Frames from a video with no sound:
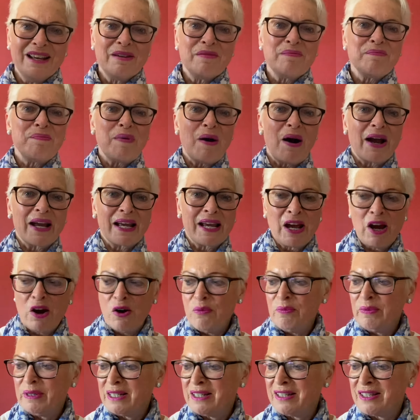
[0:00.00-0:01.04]
bike
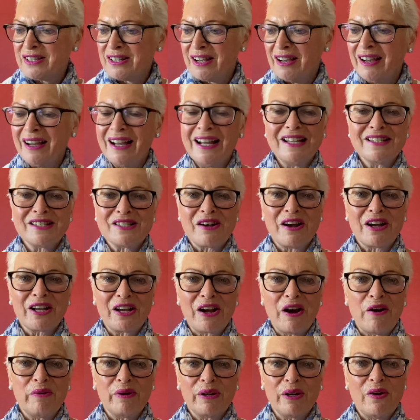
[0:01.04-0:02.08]
helmet as I
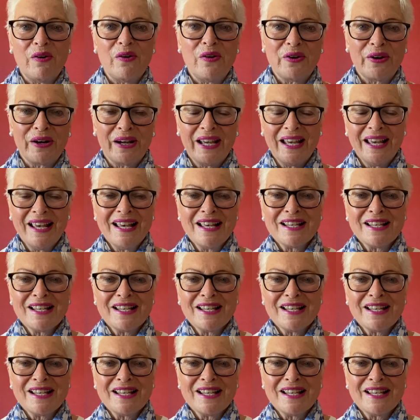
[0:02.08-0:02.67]
go along.